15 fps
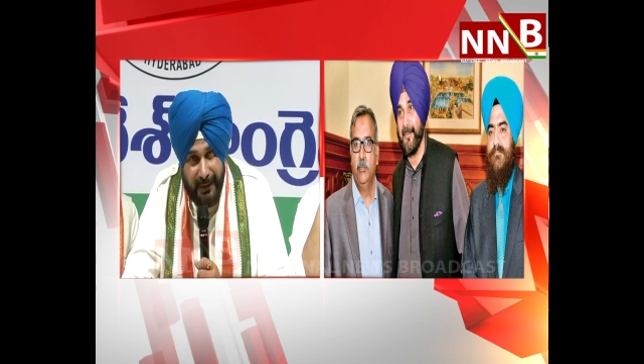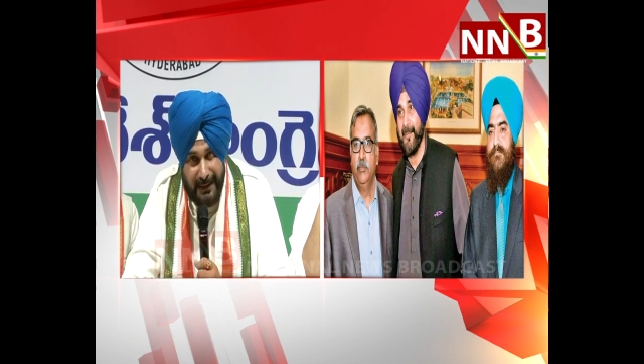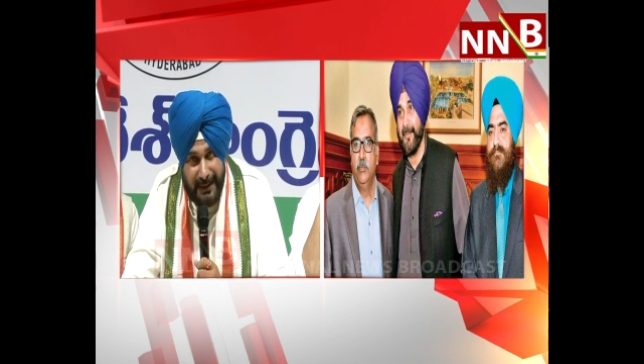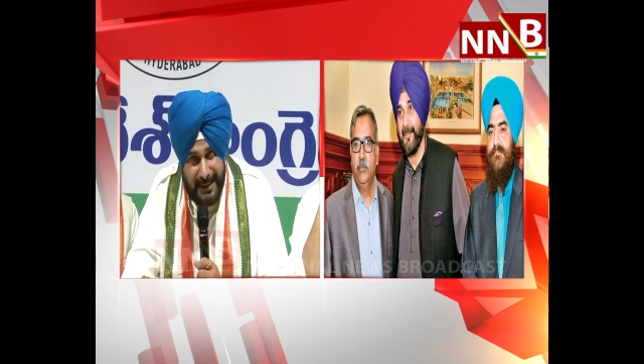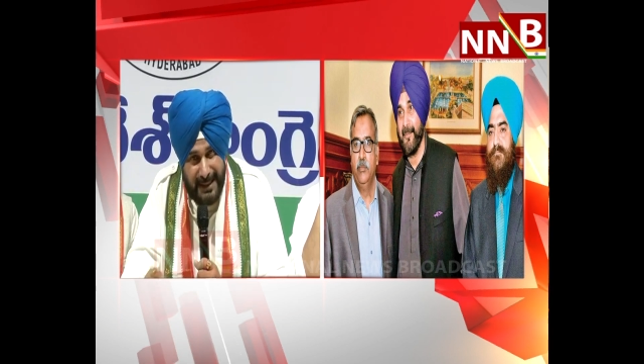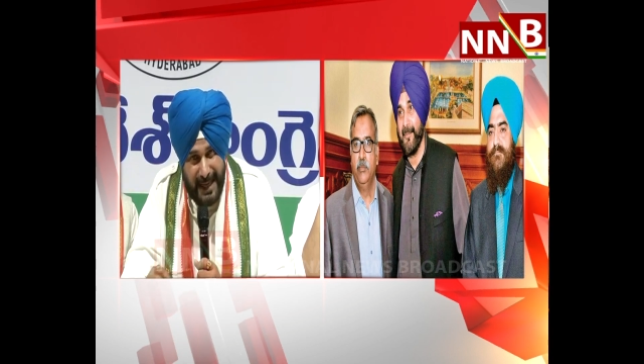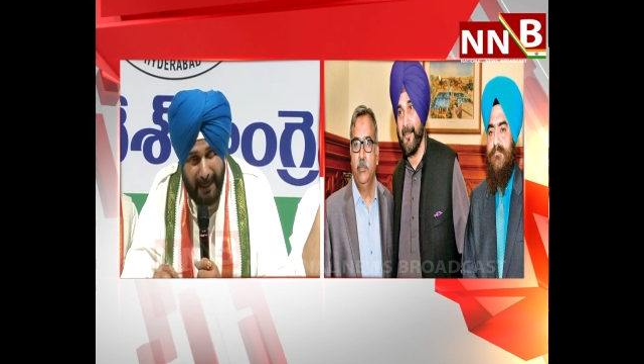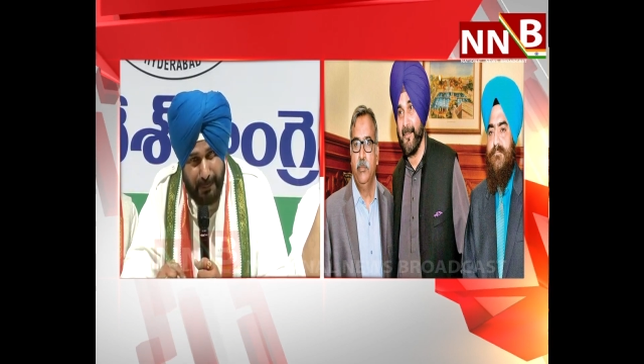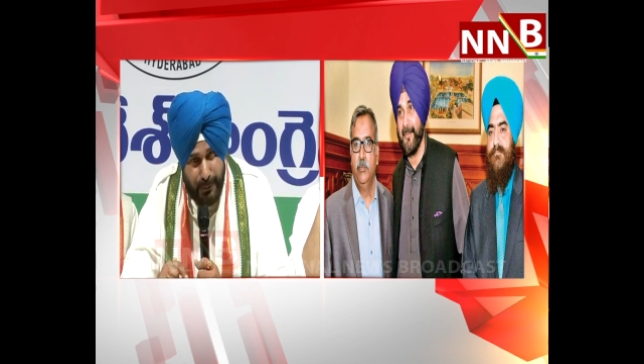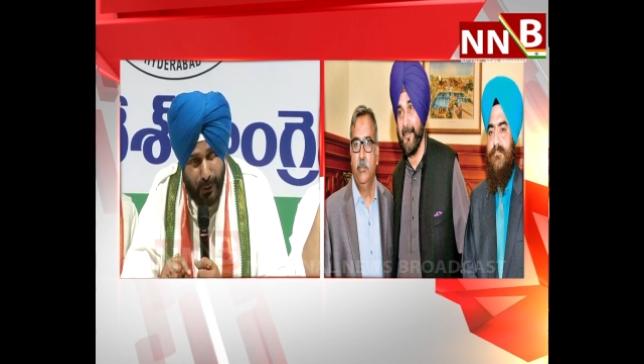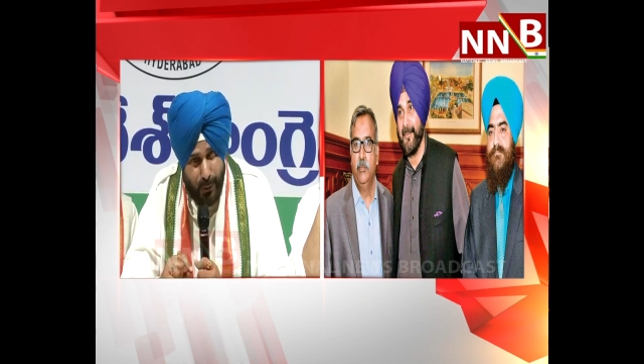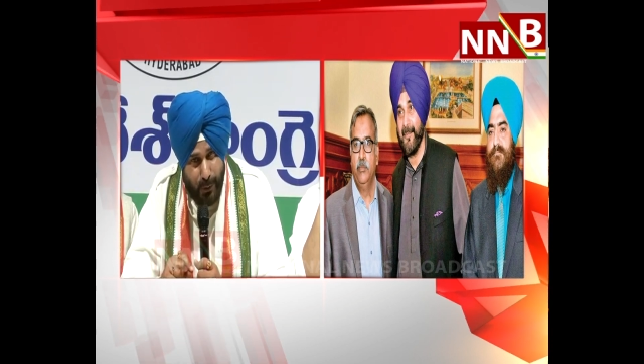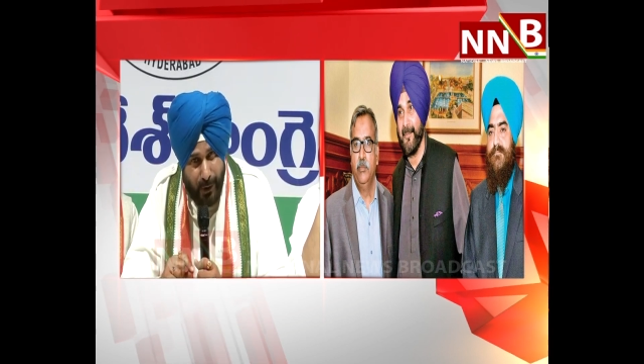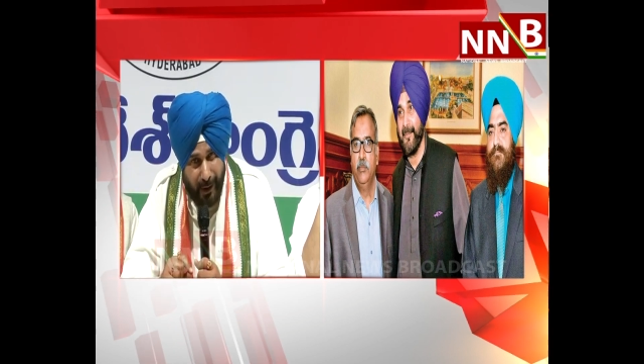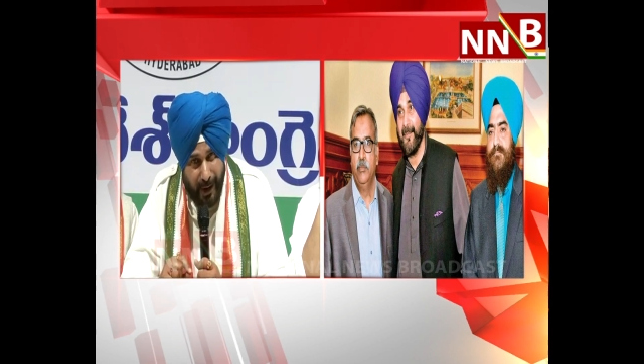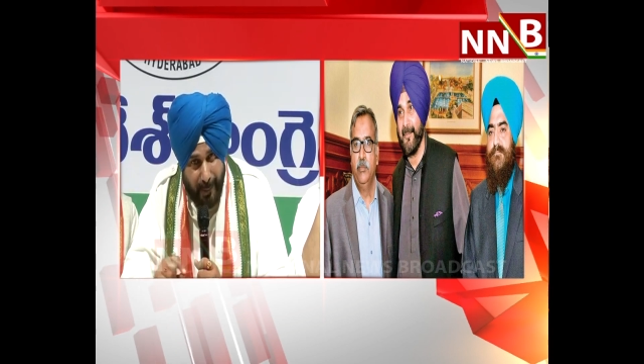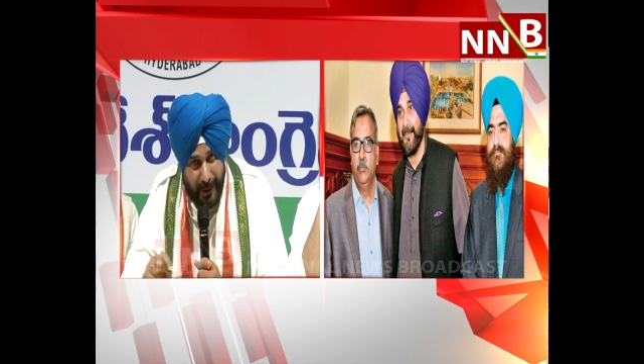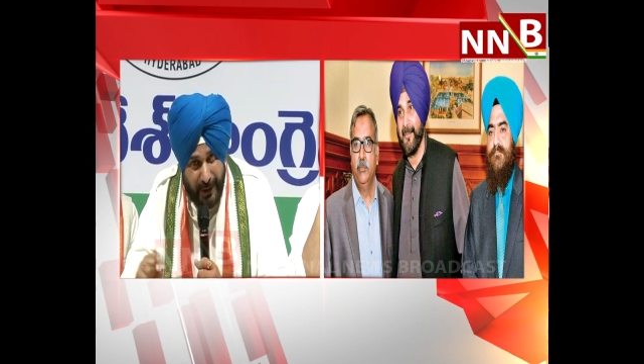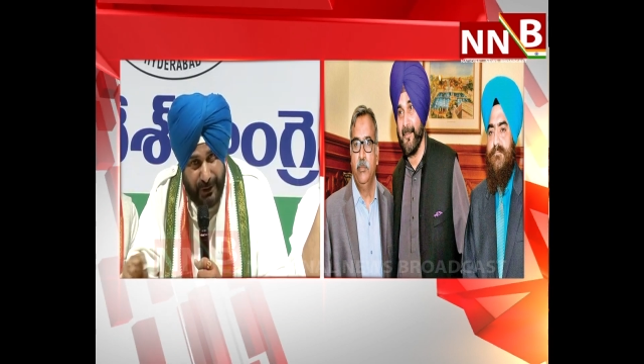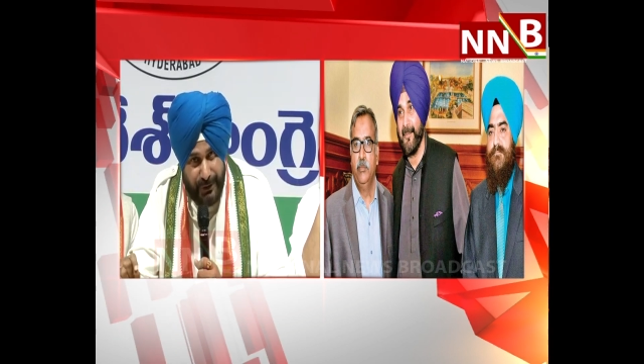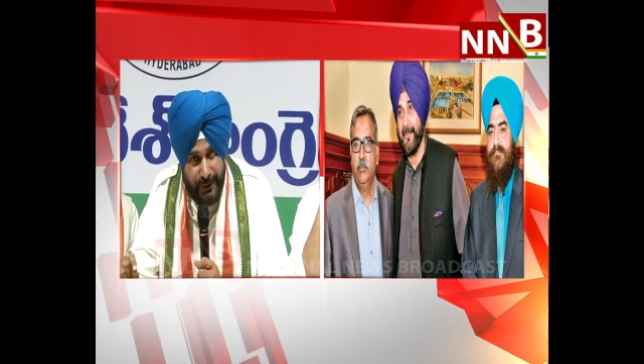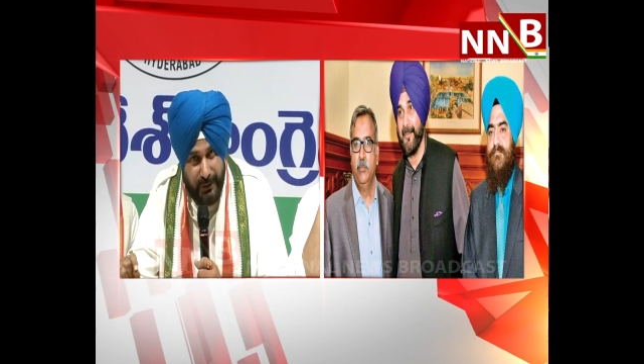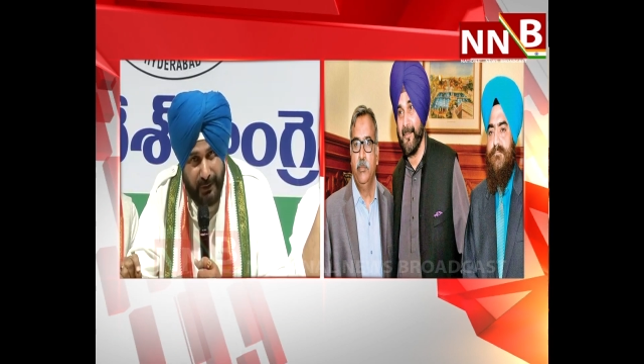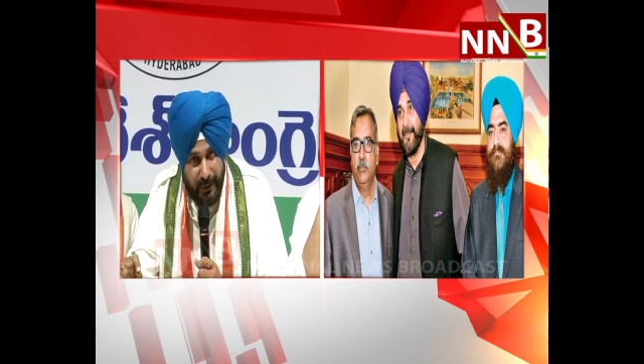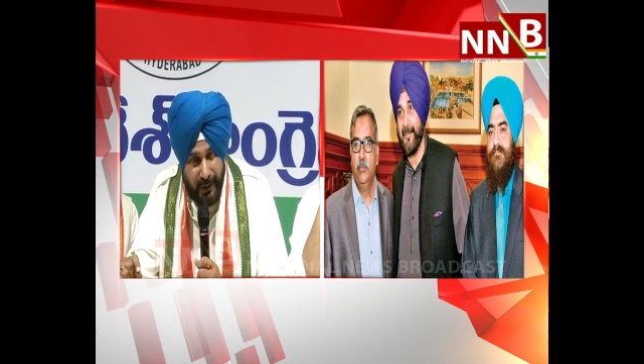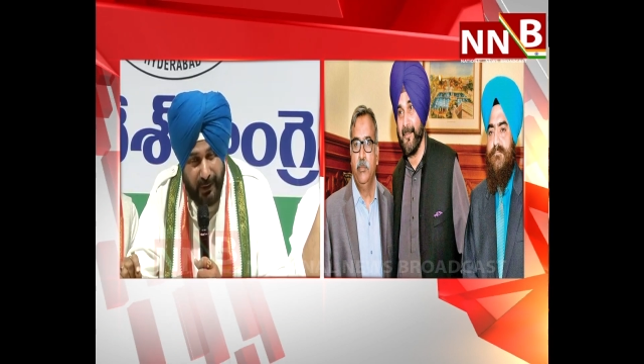This is absolute rubbish.